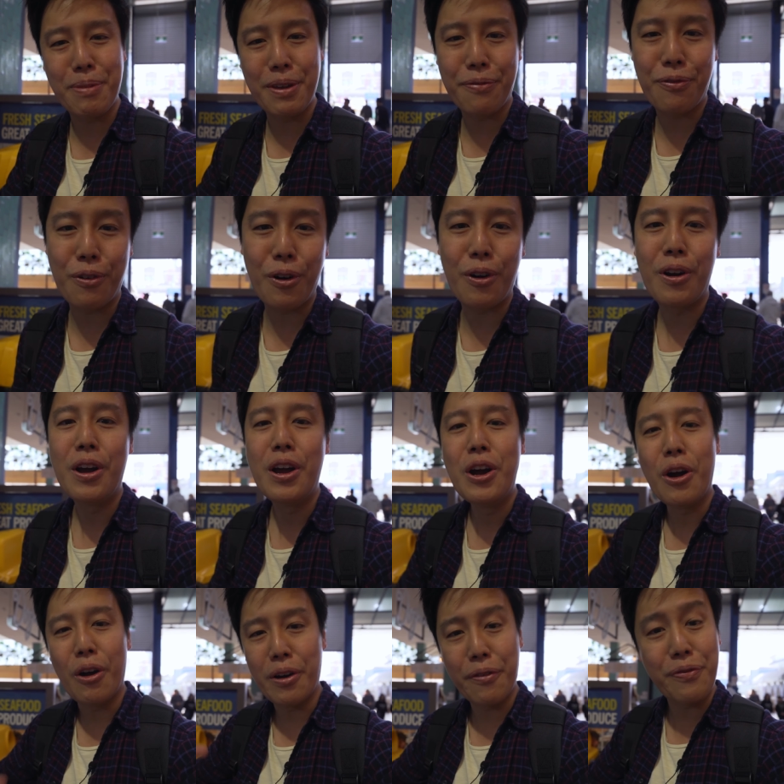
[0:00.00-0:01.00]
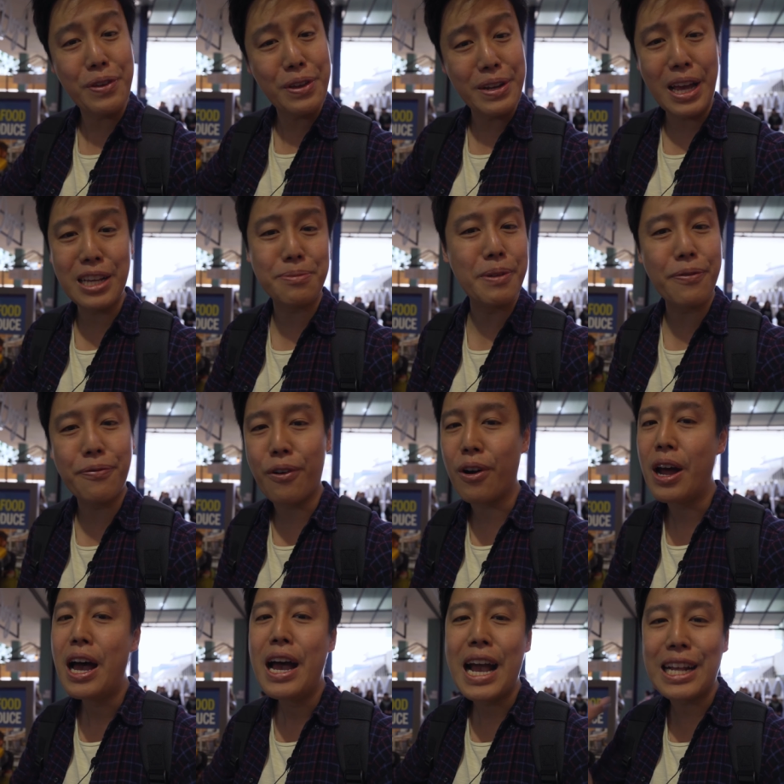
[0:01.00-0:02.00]
before or the few days before.
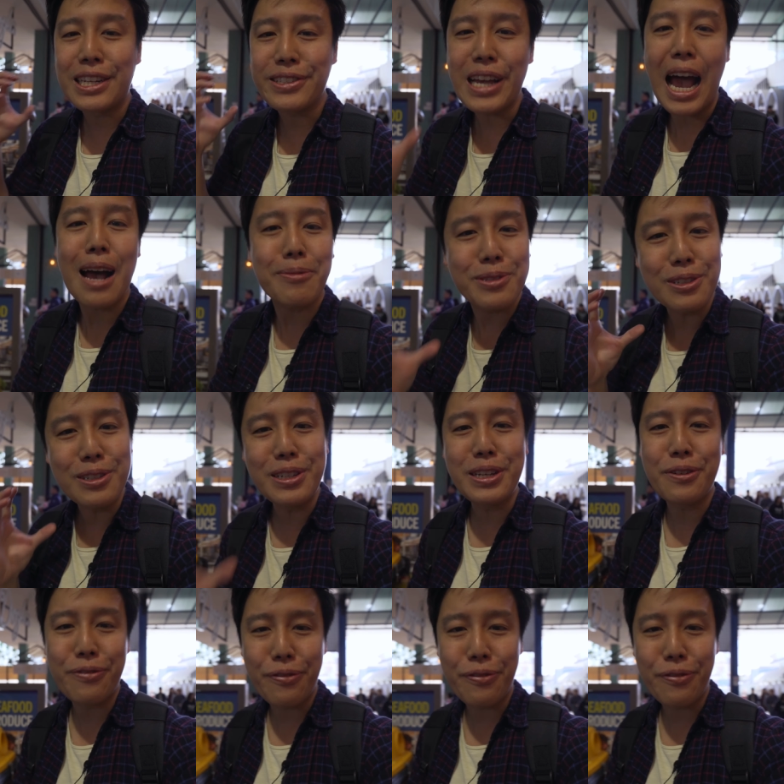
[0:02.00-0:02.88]
It's absolutely